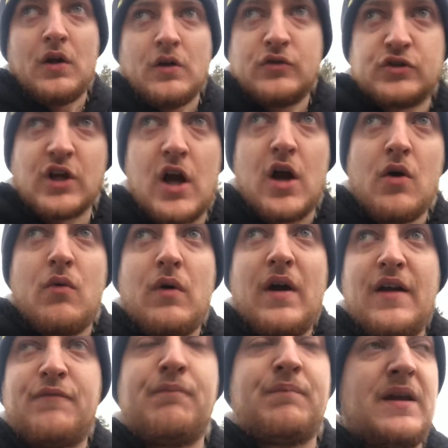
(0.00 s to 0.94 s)
So
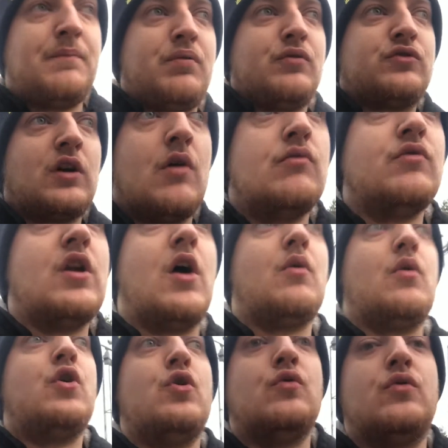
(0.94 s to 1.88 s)
if people don't
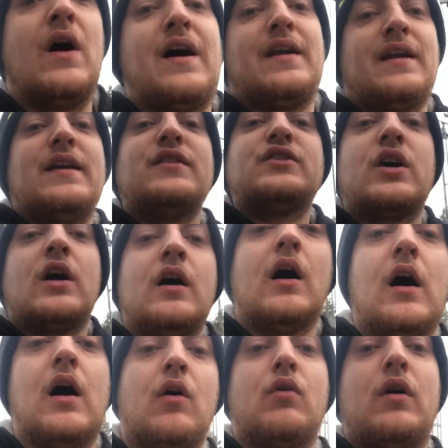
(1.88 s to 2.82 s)
know who that is,
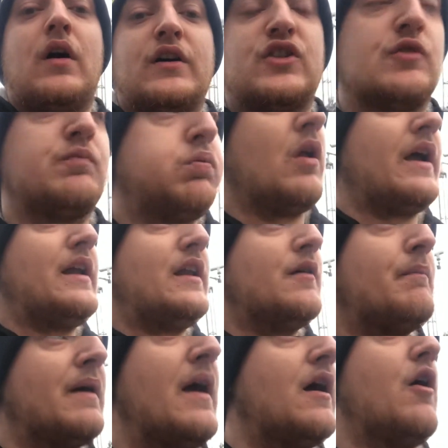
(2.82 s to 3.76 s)
I'll explain
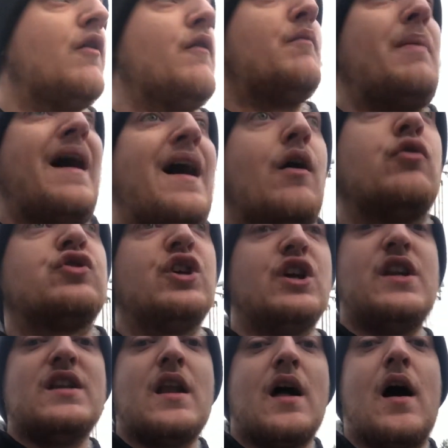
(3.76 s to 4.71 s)
a bit about
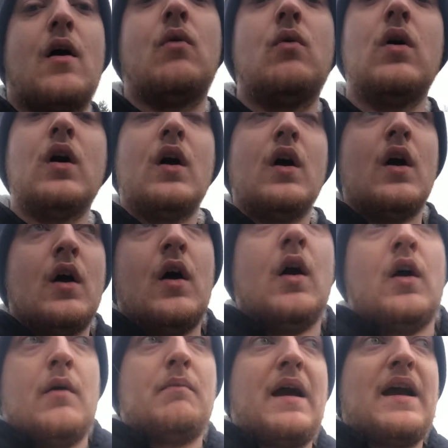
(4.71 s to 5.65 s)
her now.
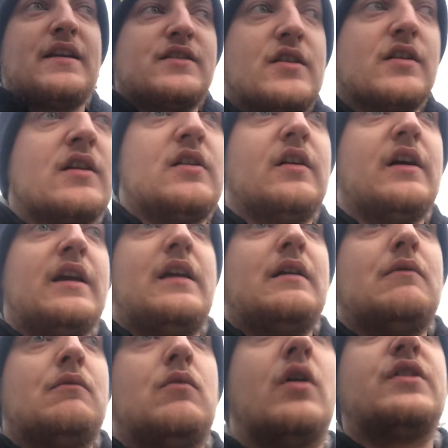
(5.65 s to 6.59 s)
Basically
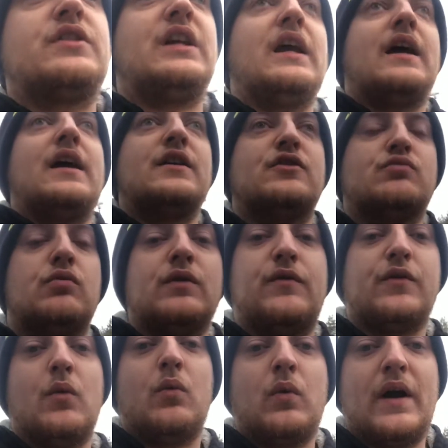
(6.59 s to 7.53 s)
what it is
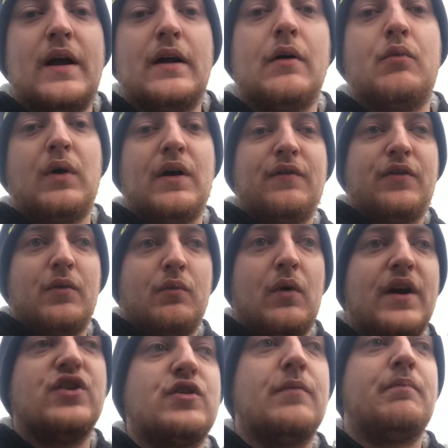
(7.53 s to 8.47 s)
with the
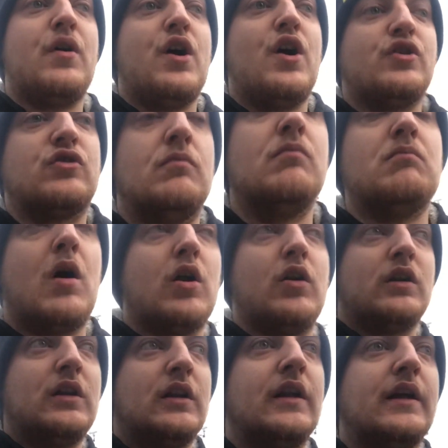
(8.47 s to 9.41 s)
Witch of Burslem,
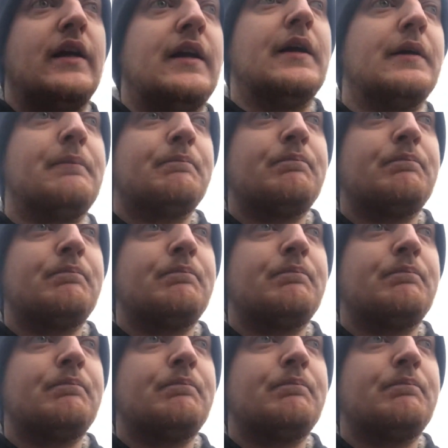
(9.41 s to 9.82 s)
Molly Lee.